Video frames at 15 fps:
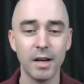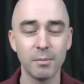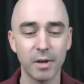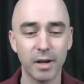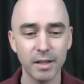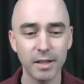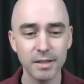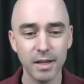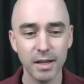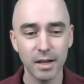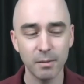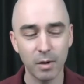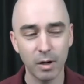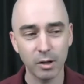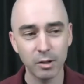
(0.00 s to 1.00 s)
But I guess
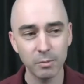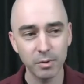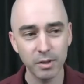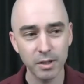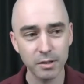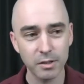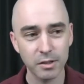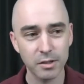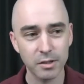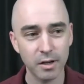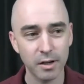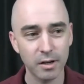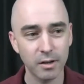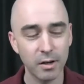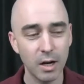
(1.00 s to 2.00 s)
a good place to
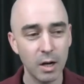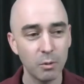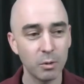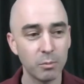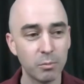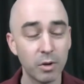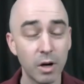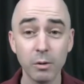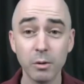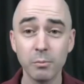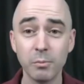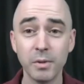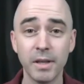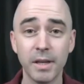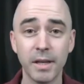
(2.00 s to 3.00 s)
start would probably
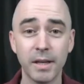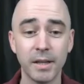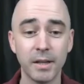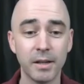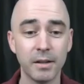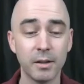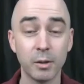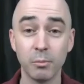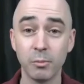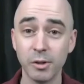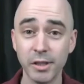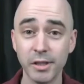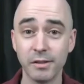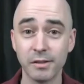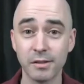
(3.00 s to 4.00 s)
be in the
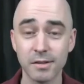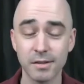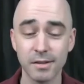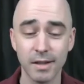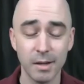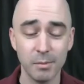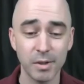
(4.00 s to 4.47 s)
Marines,